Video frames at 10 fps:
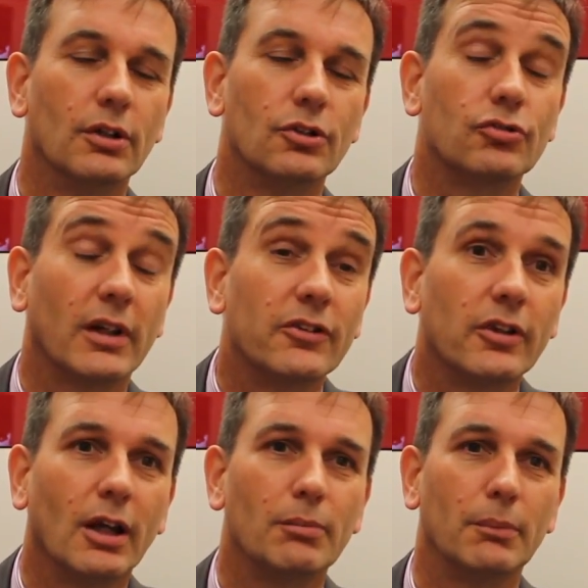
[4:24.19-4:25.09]

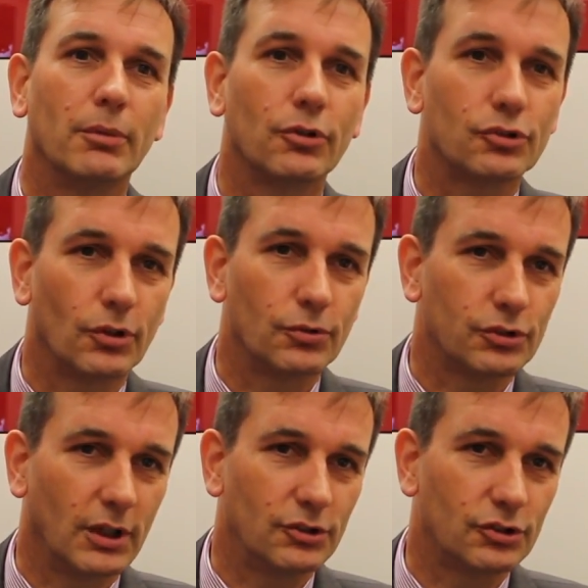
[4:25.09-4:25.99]
strengthen our member
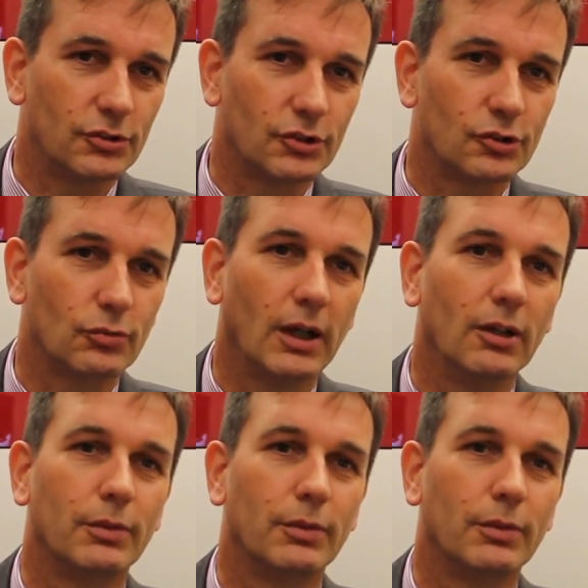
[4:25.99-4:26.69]
associations as well,